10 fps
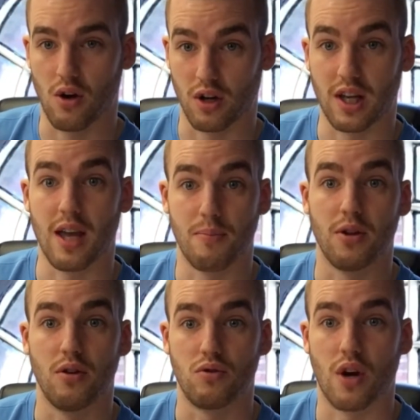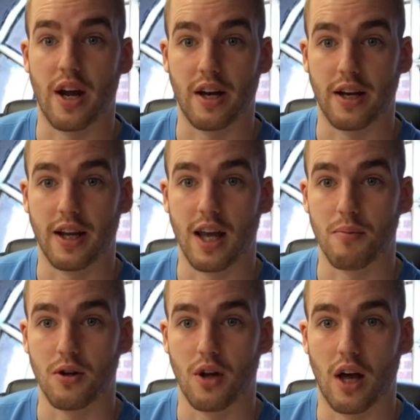on keeping you training and
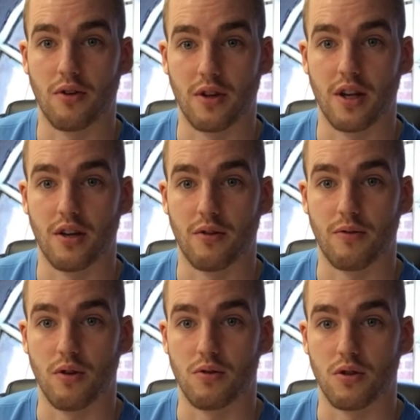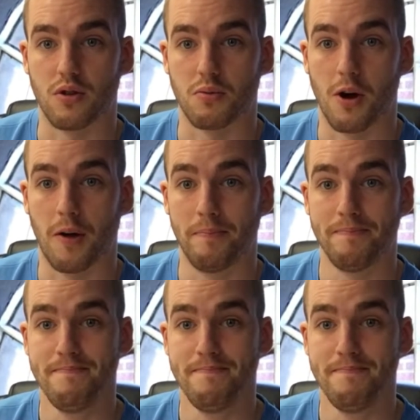keeping you healthy into the future as well.